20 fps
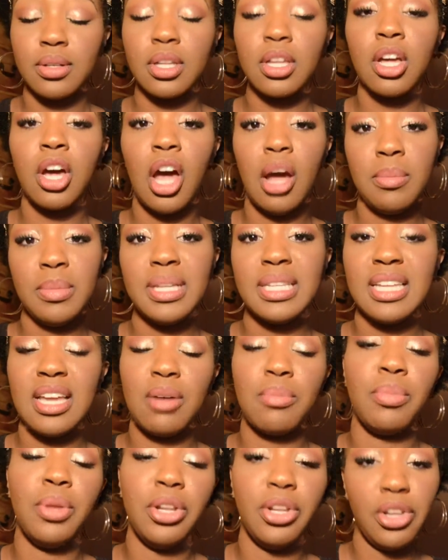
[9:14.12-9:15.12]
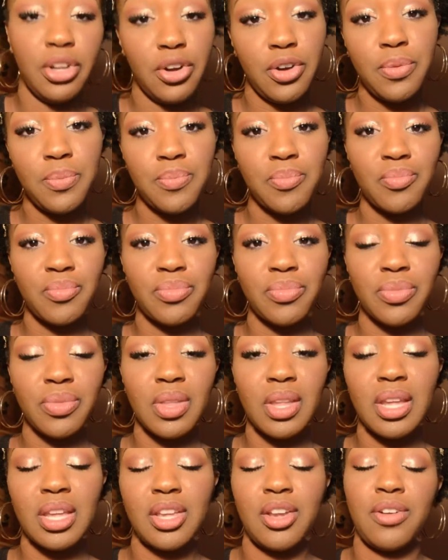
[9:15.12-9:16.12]
Comment down below
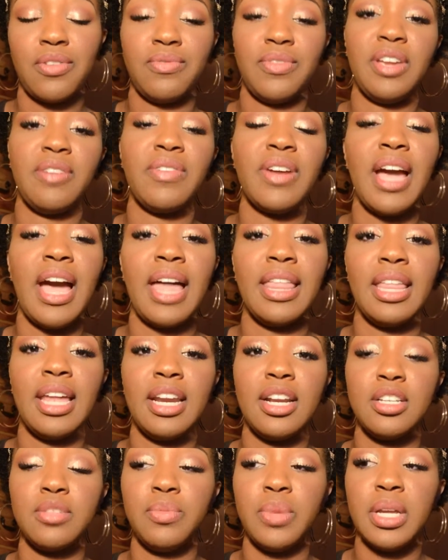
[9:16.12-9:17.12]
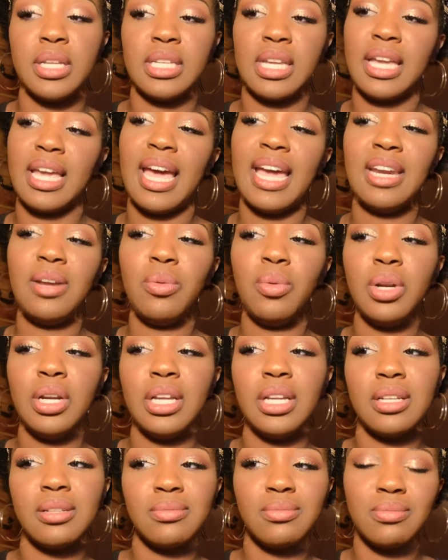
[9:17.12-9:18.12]
your favorite highlighters, because I kind of want
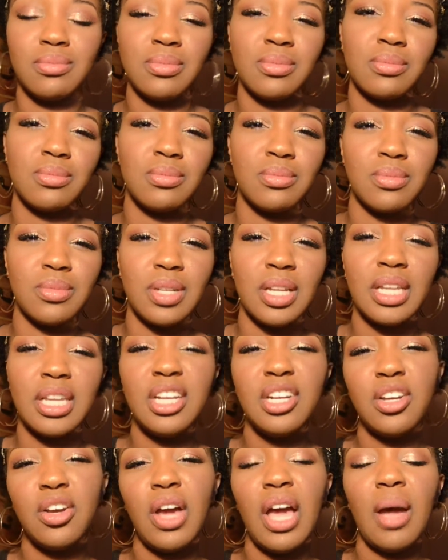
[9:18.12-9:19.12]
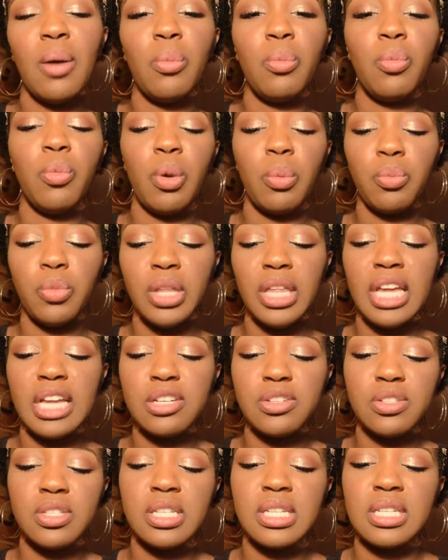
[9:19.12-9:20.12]
to, you know, I'm really
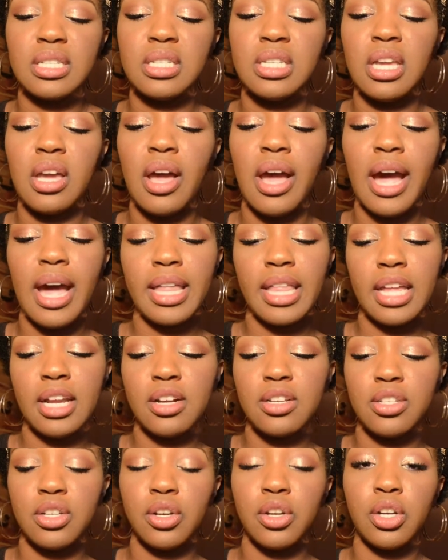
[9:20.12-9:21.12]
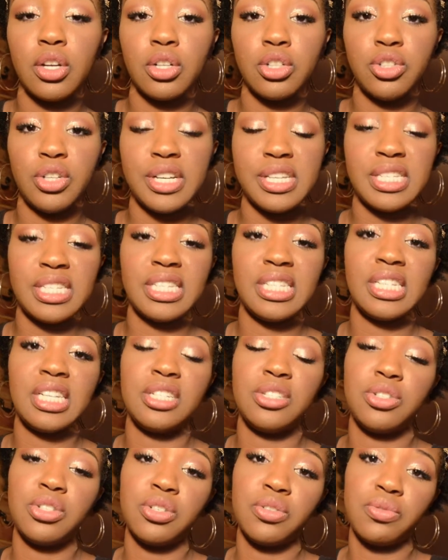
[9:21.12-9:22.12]
interested to see how highlighters are going to transition
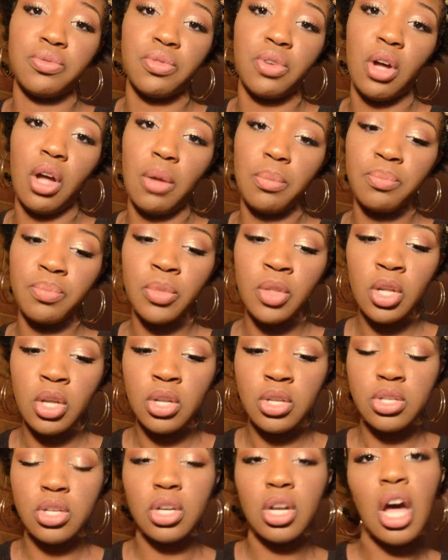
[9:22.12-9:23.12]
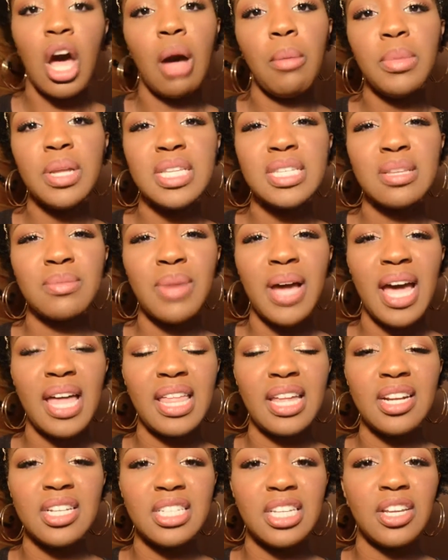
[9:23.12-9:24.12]
into the fall. So comment some
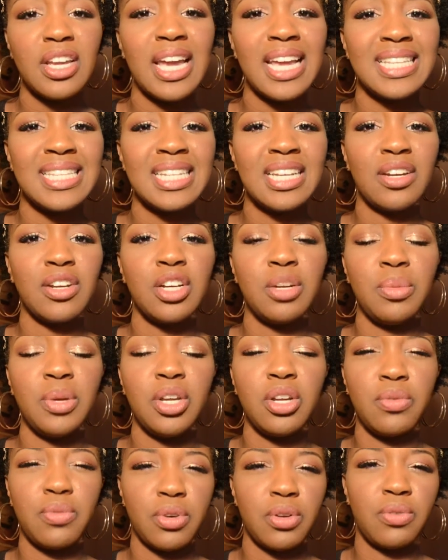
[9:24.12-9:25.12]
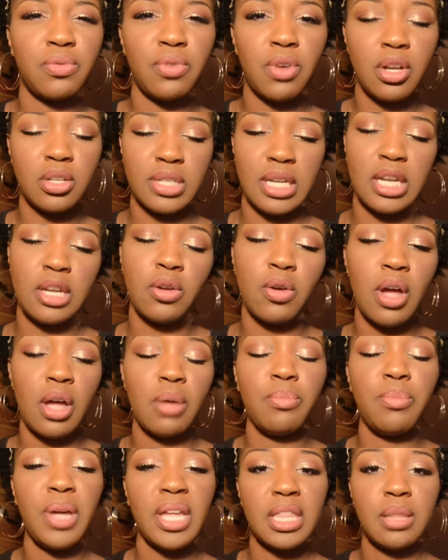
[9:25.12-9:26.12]
highlighters that you guys think are going to be good for the fall, so I can go out
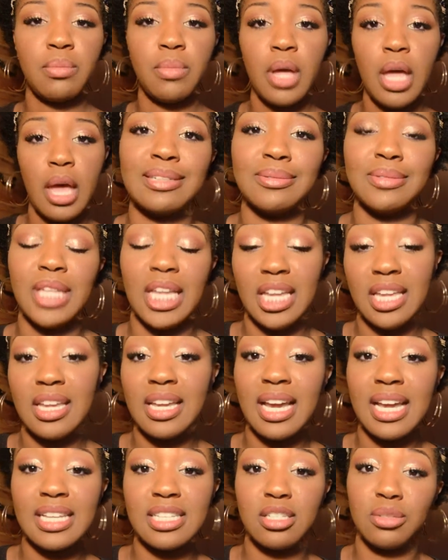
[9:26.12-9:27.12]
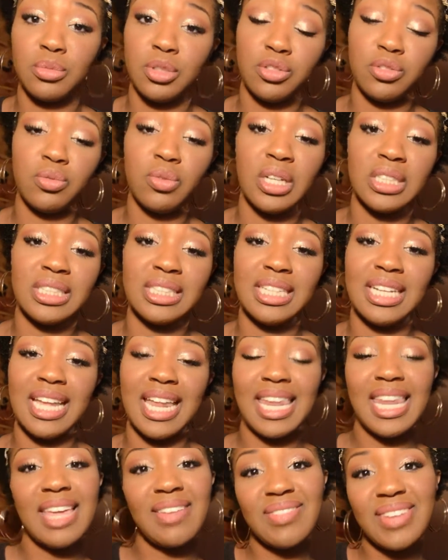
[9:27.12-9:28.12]
and pick them up. Thank you guys so much for watching.
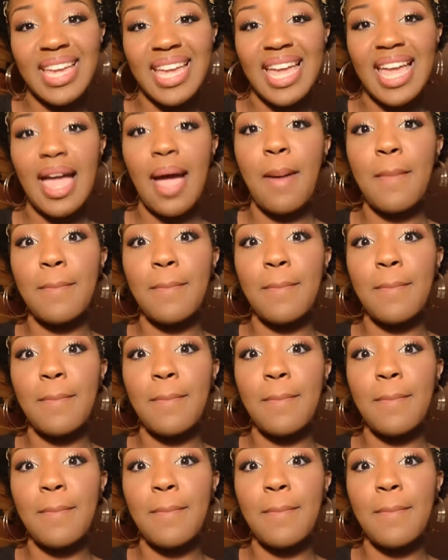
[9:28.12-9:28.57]
Love ya.